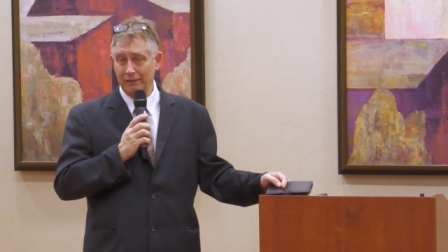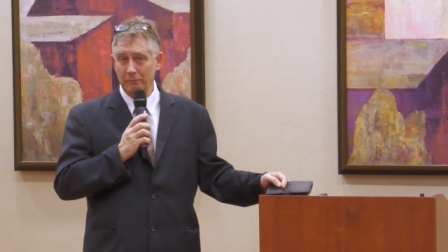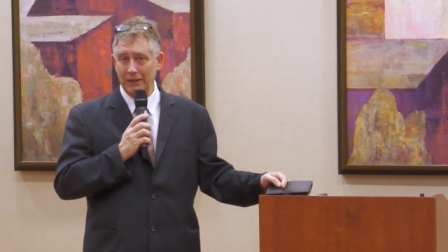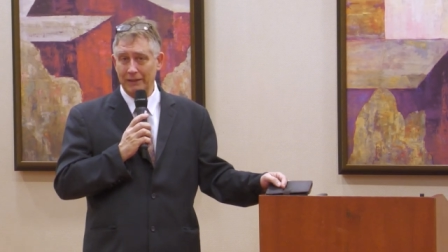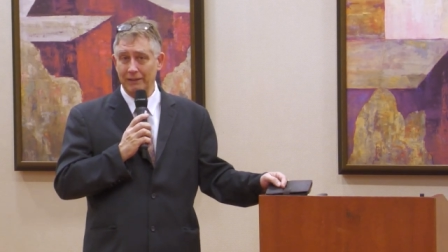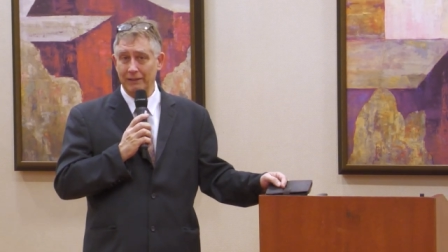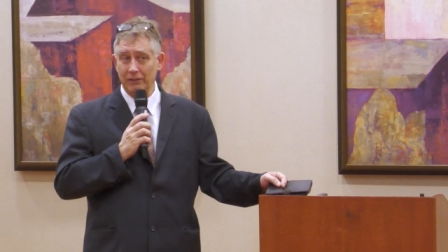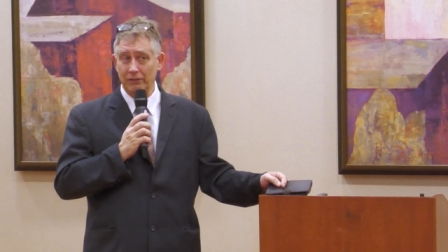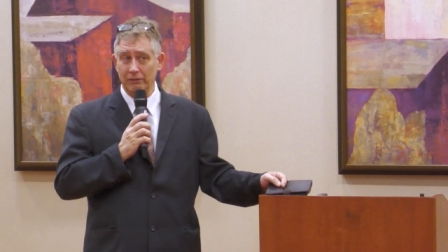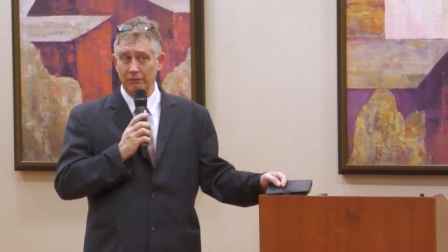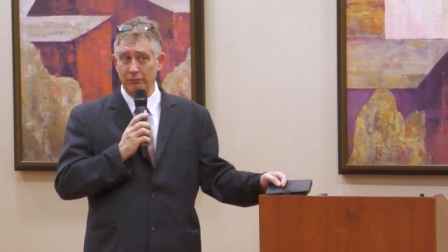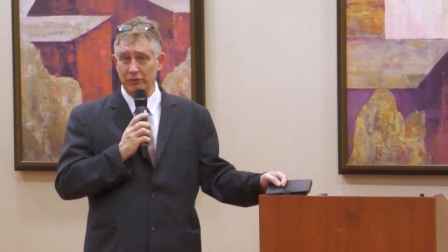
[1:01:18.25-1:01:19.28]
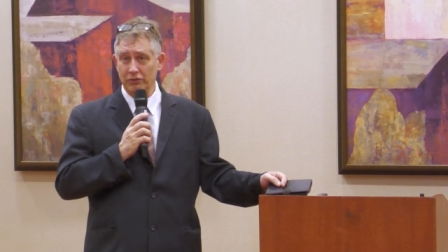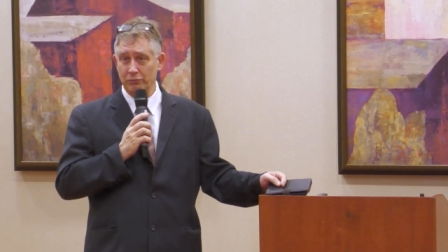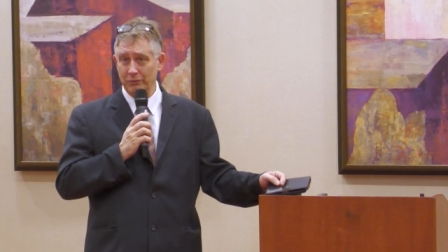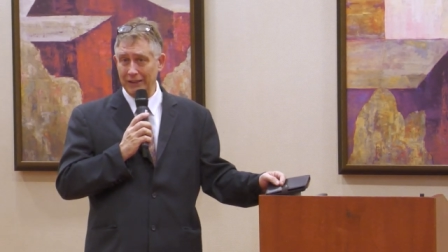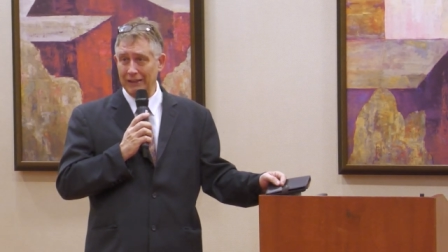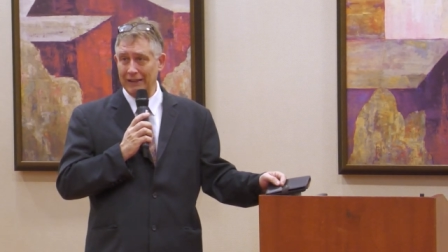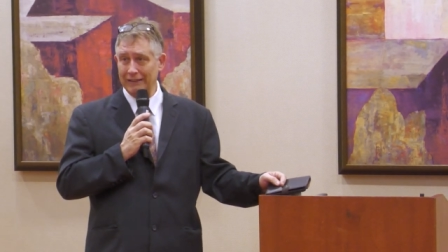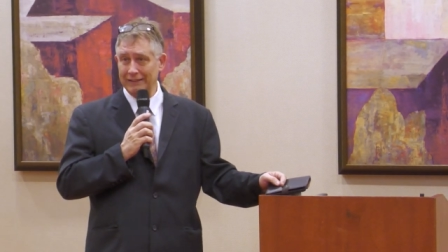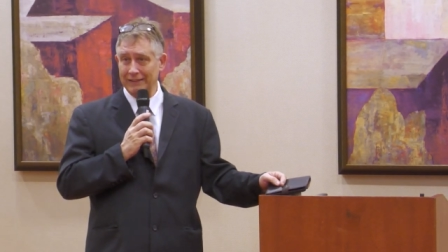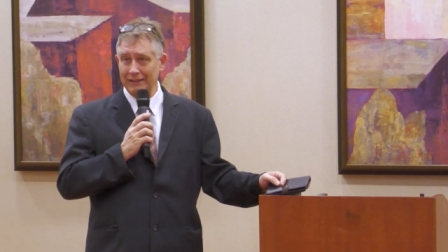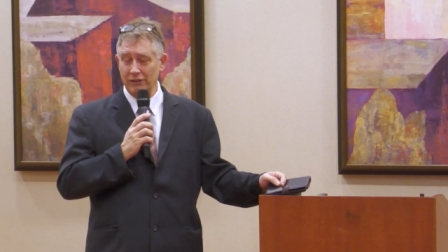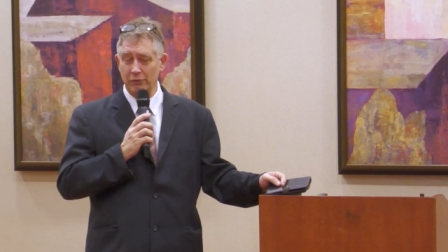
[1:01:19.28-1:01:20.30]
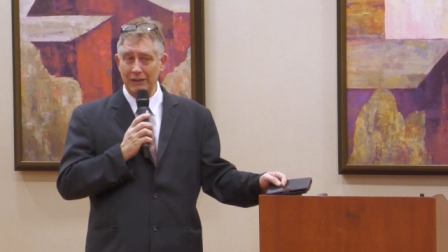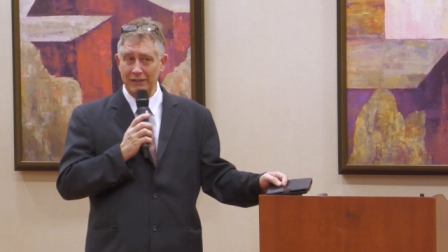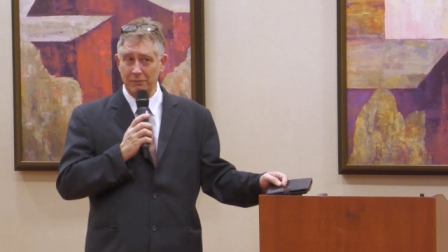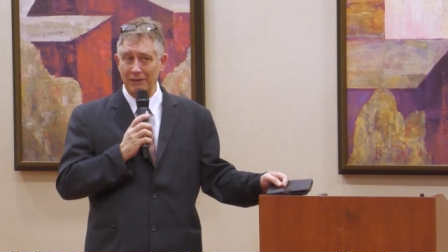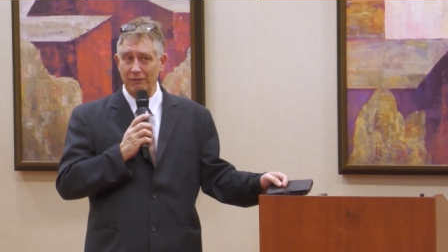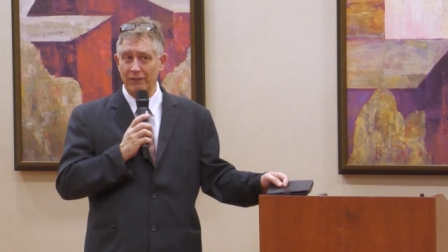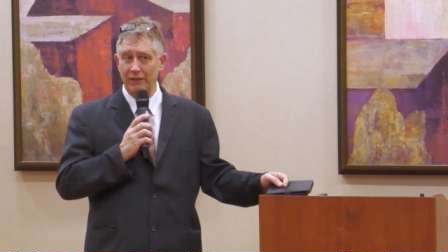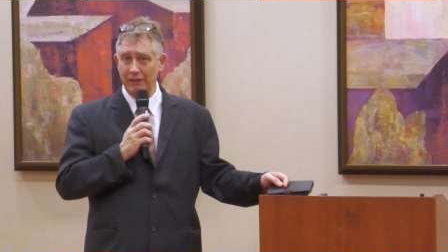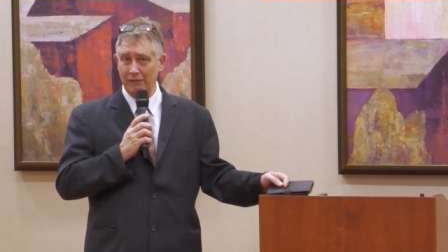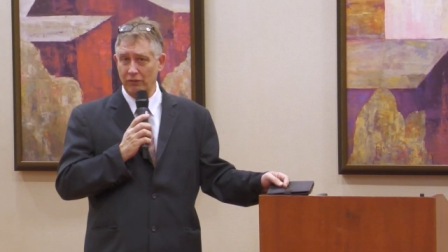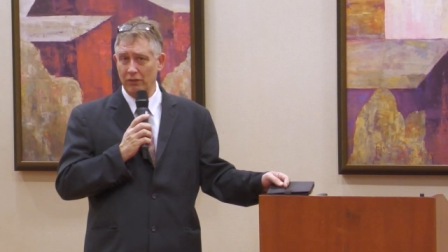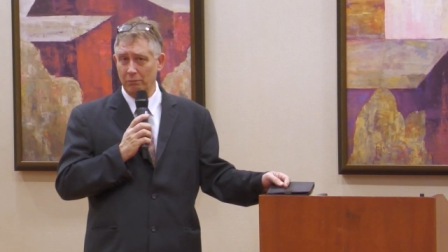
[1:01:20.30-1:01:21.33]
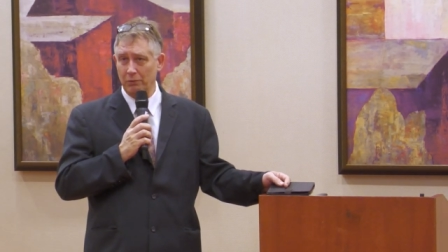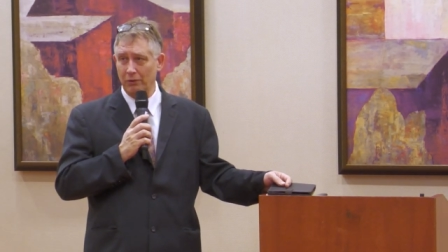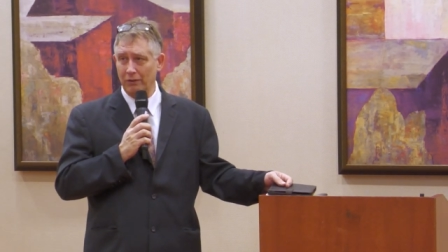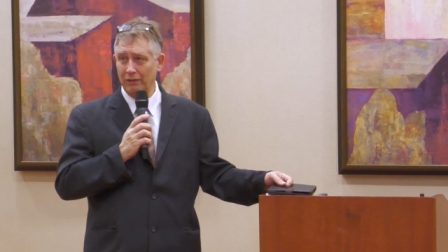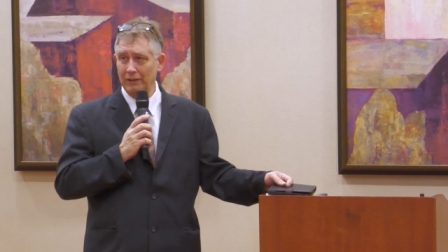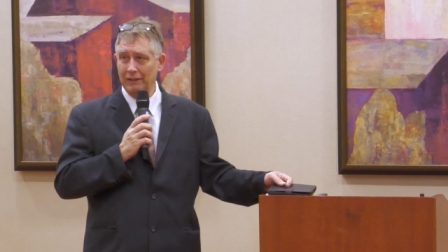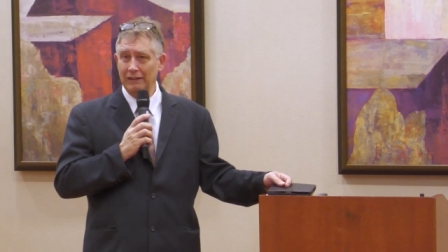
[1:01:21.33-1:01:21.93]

But you just realize that you have to be very verbal